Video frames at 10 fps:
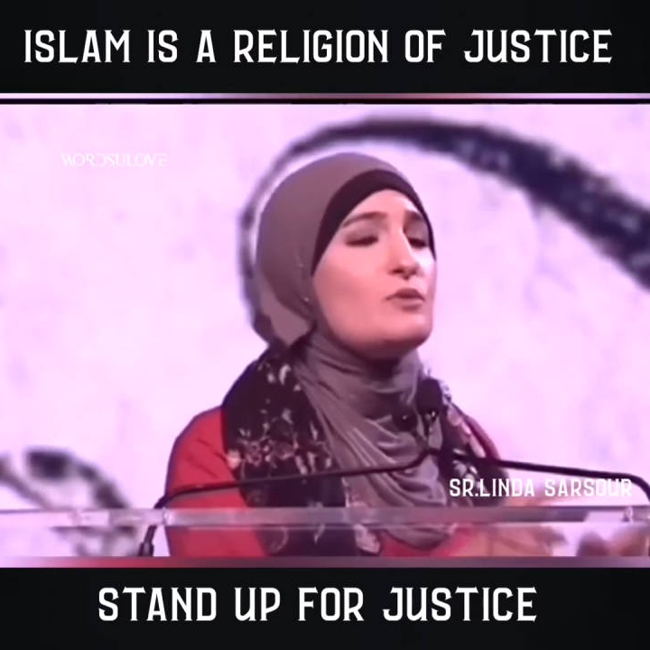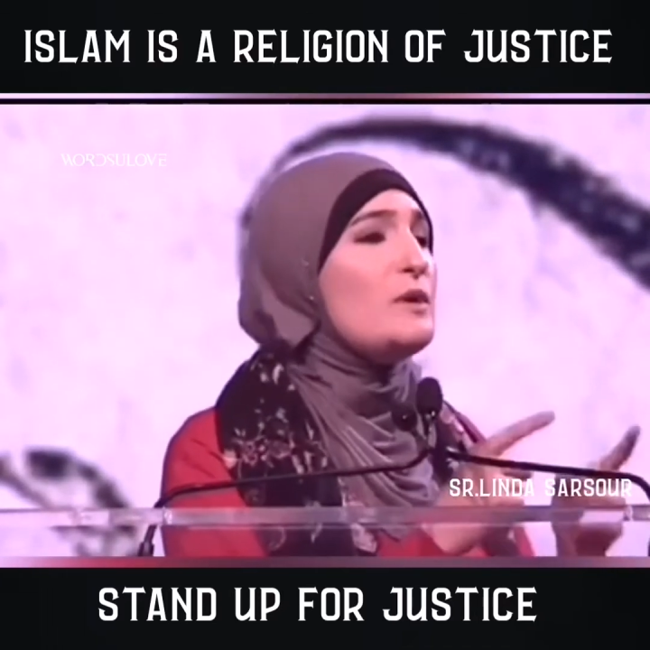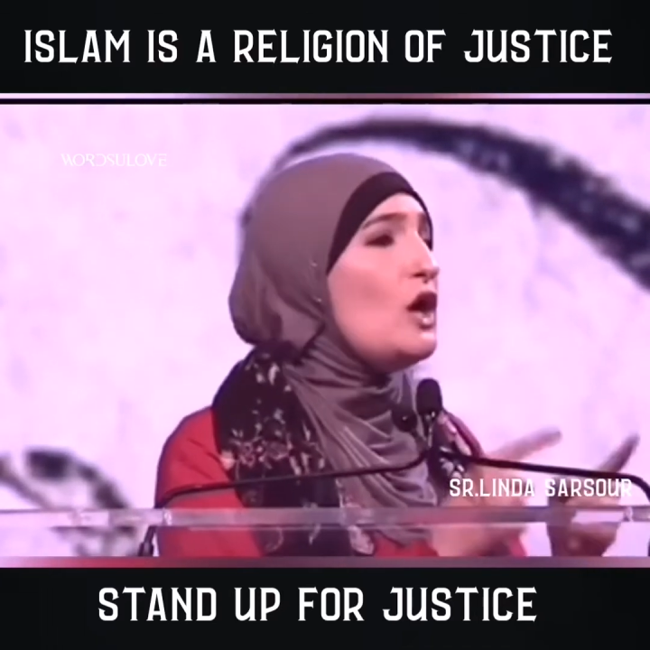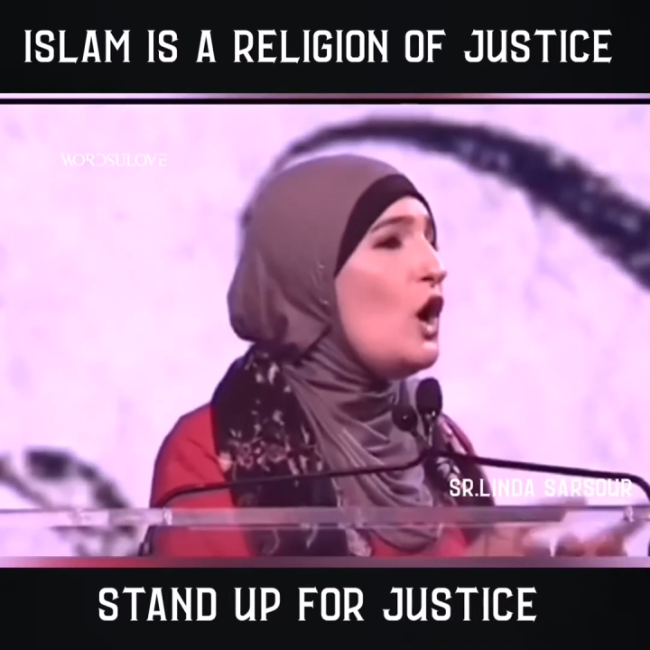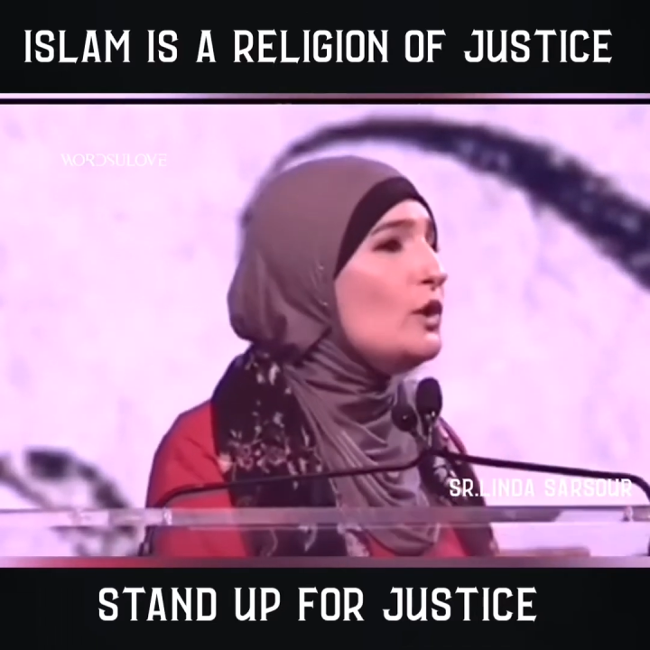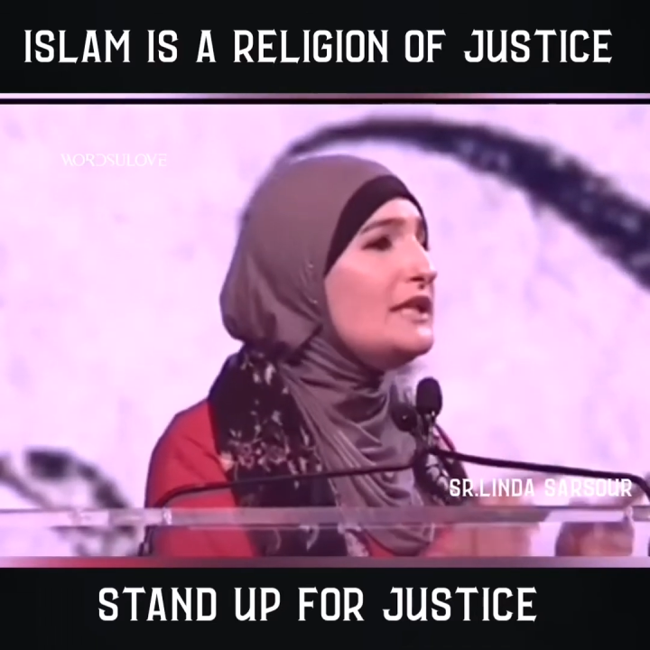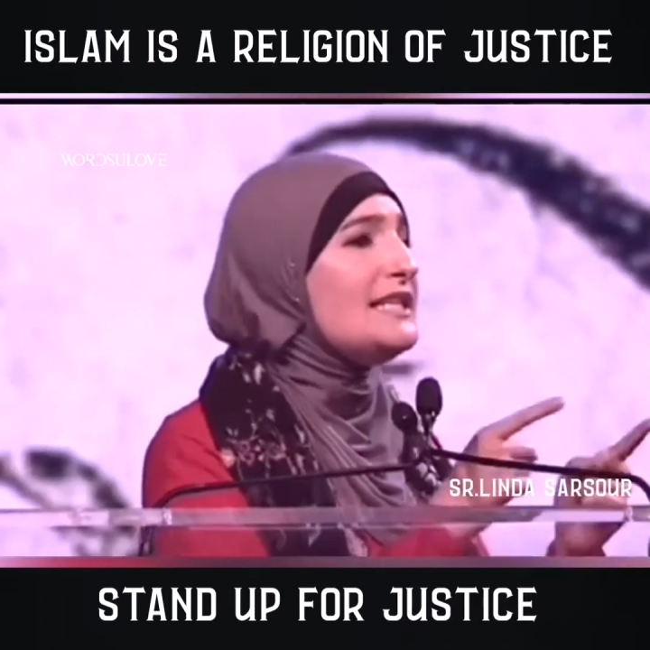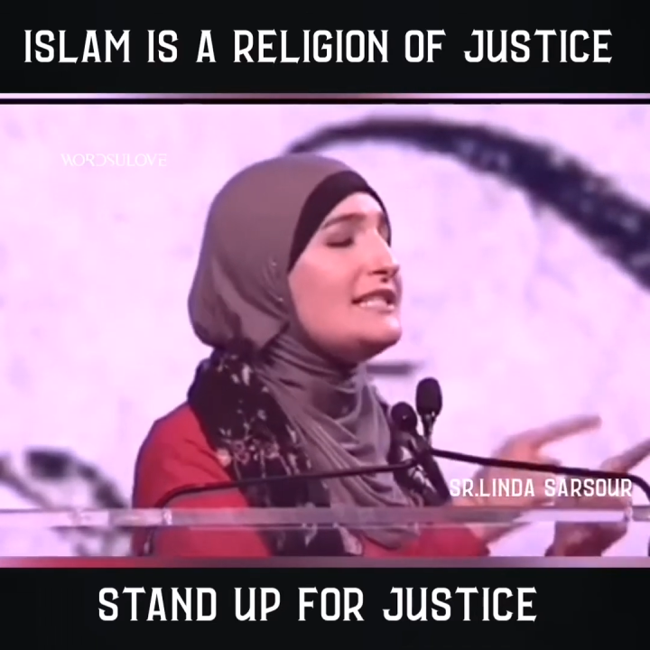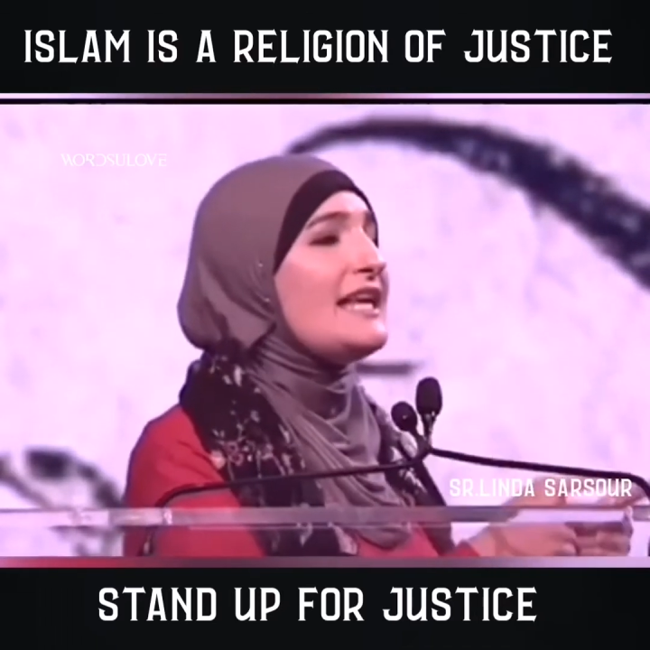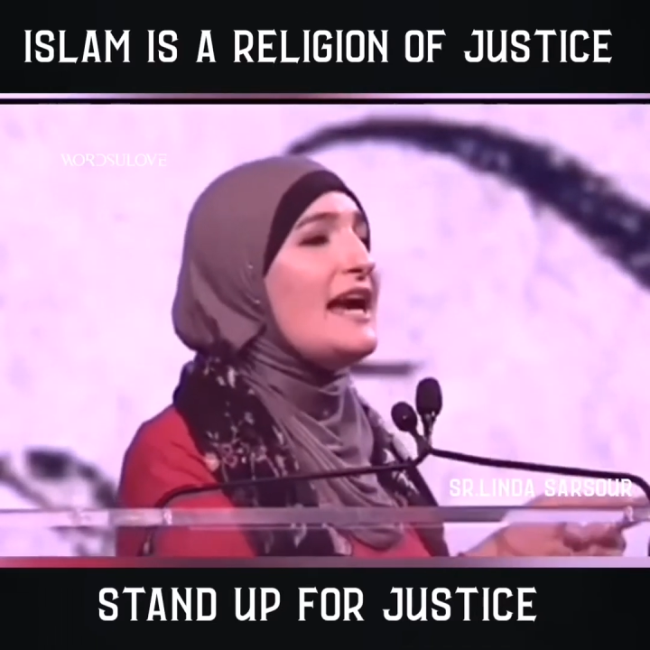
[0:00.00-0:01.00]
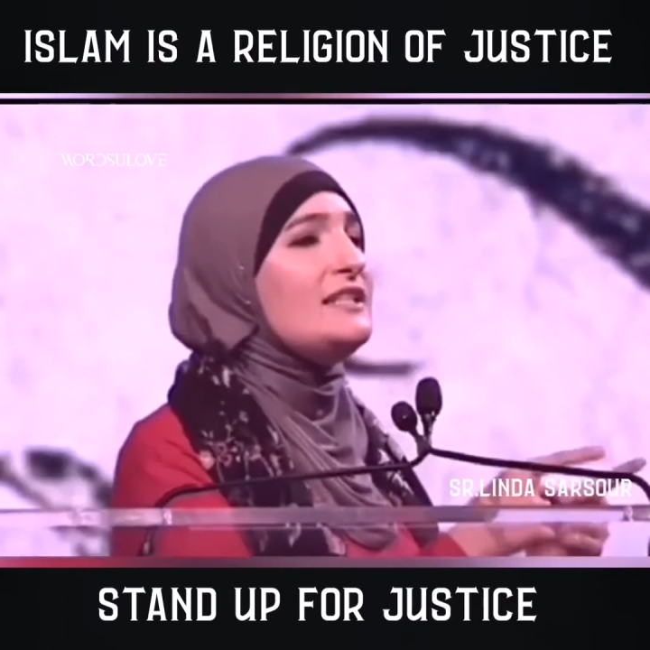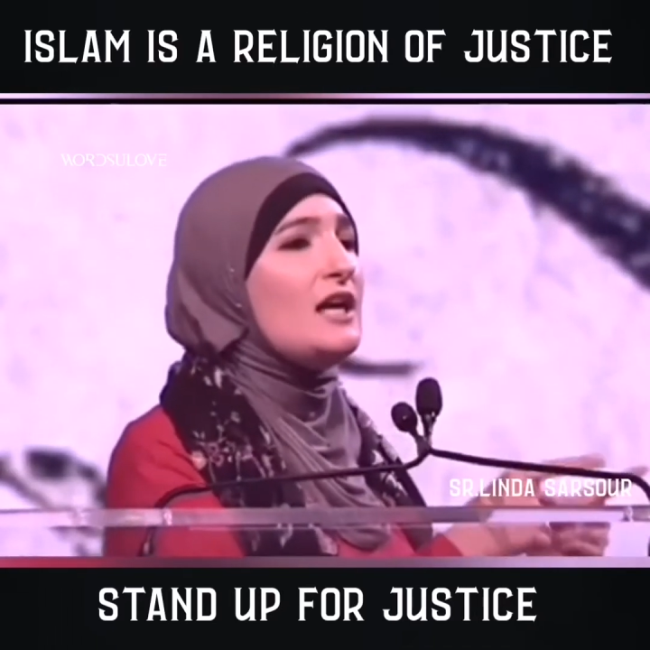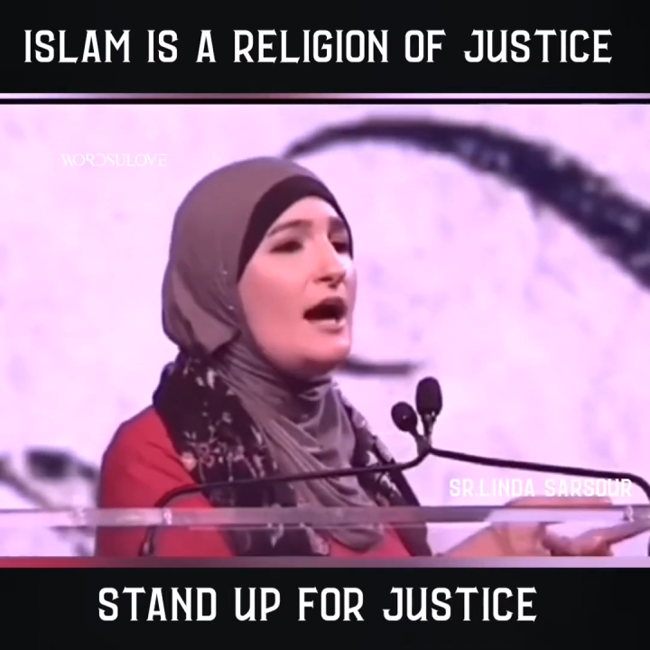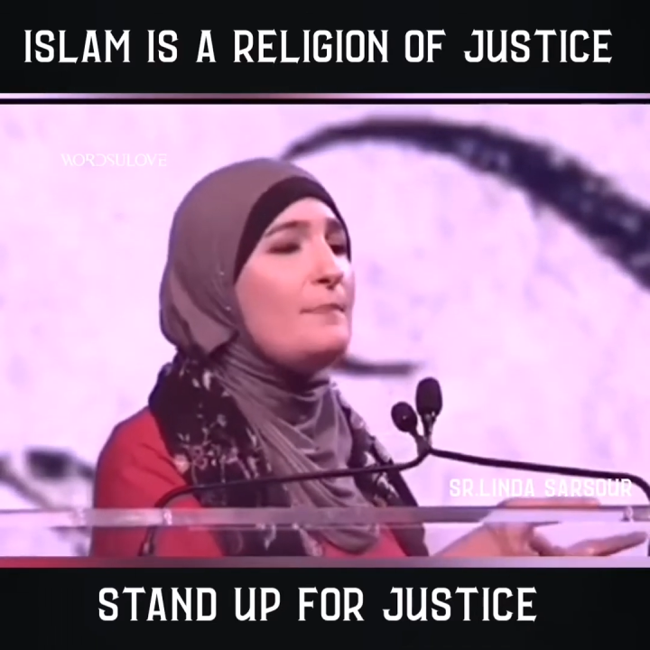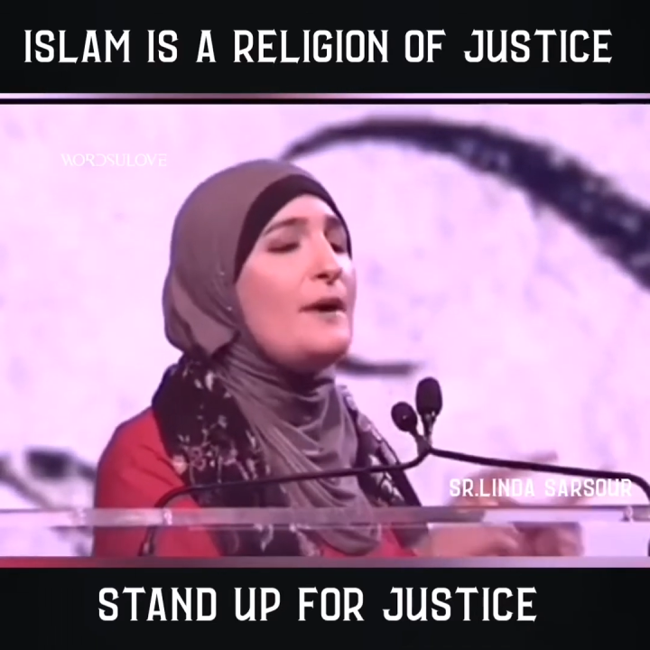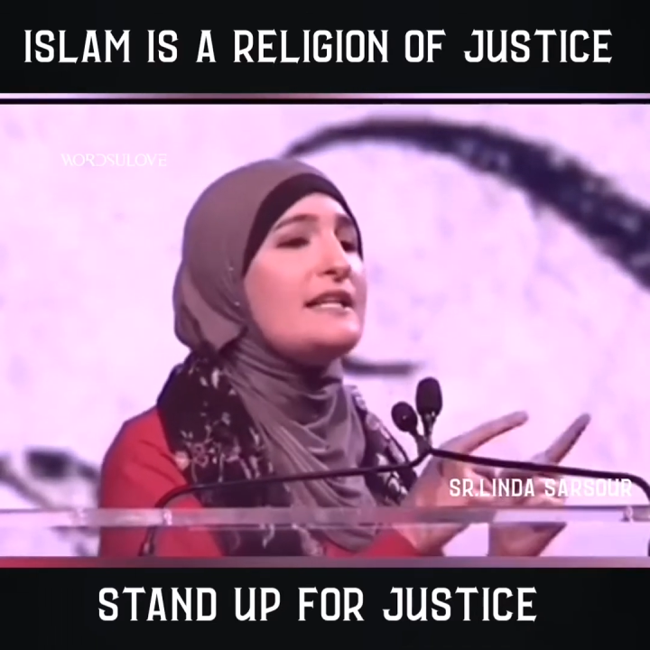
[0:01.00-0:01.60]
we only stand up